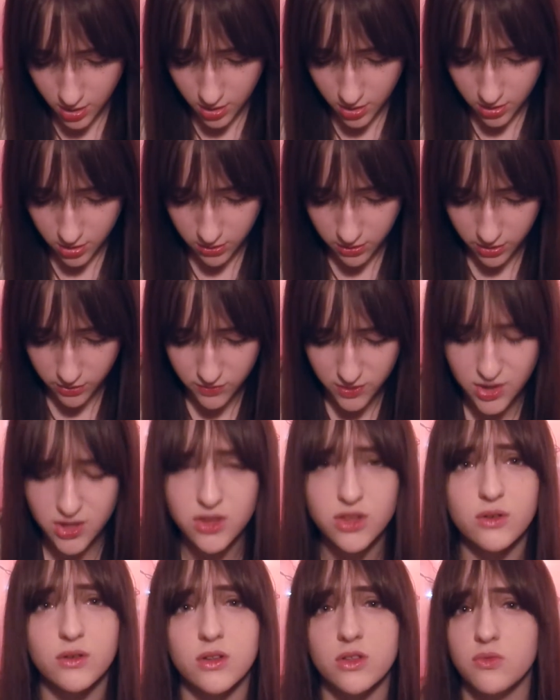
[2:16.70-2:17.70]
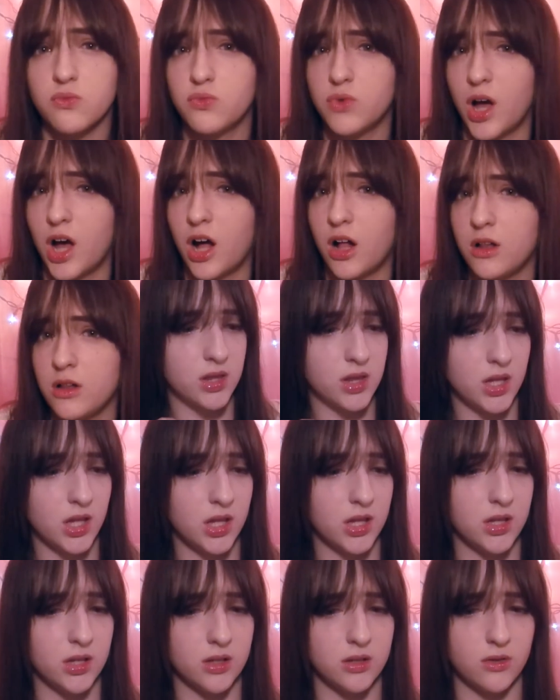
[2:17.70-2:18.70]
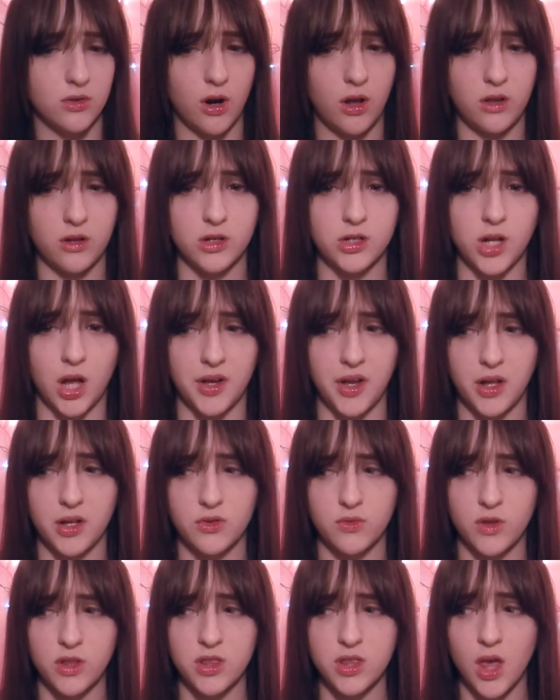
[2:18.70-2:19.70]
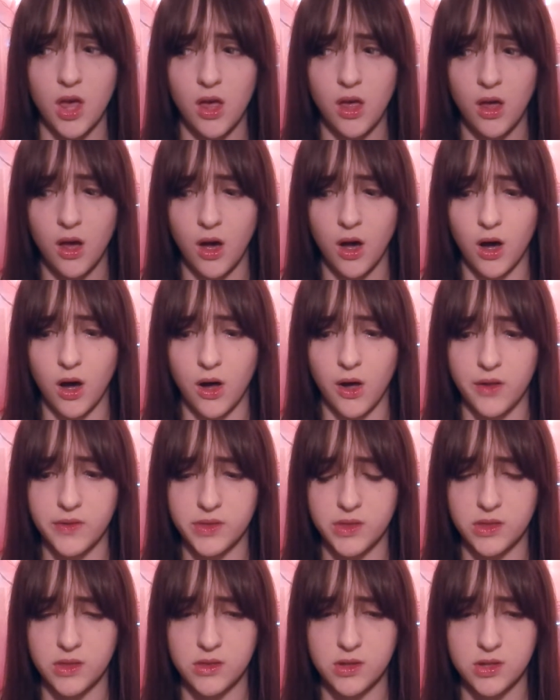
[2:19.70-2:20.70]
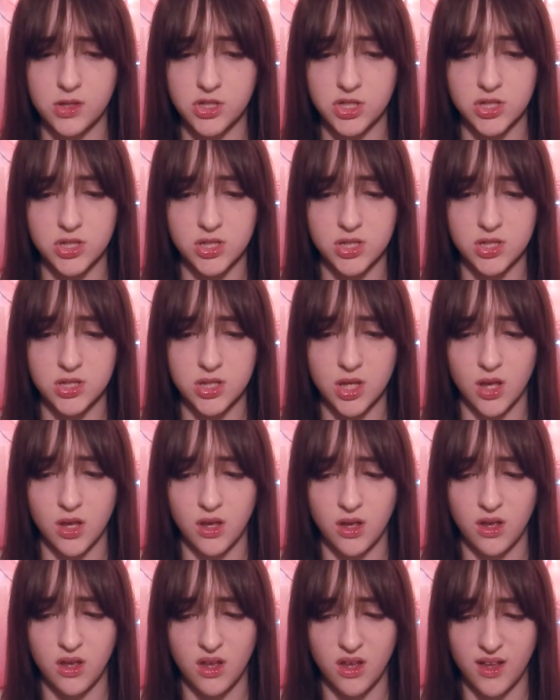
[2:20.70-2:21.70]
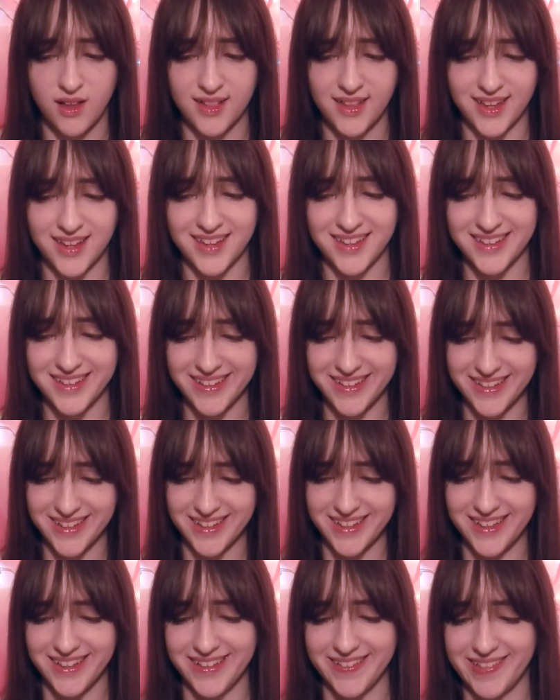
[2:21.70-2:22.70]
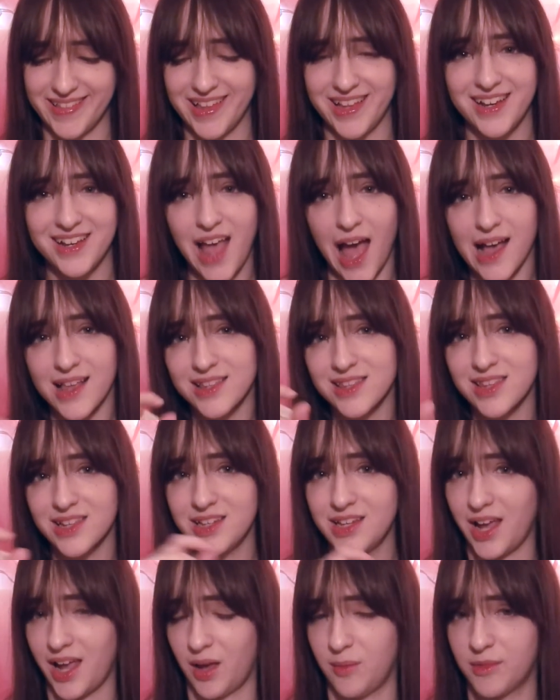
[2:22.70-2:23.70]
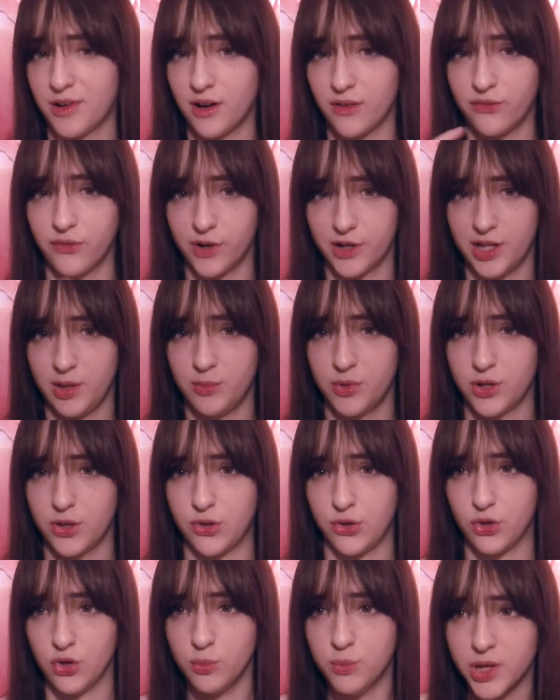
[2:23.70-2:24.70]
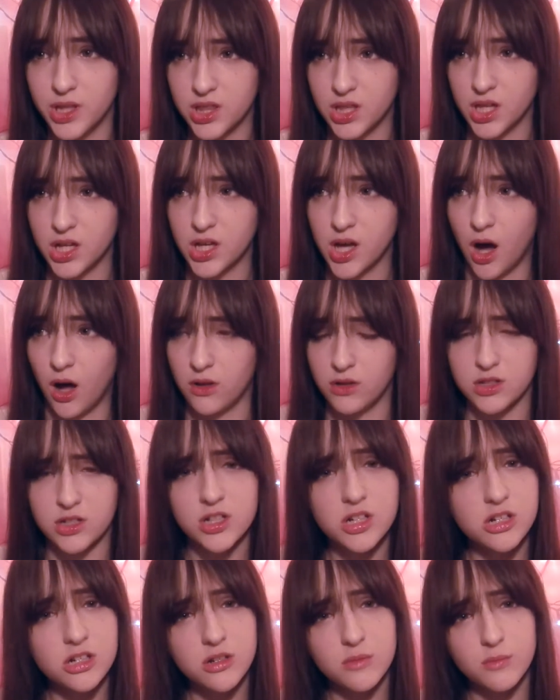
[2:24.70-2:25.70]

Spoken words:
the green ones do as well. The colored contacts ones, just like, it has the diameter of 14.2, but the color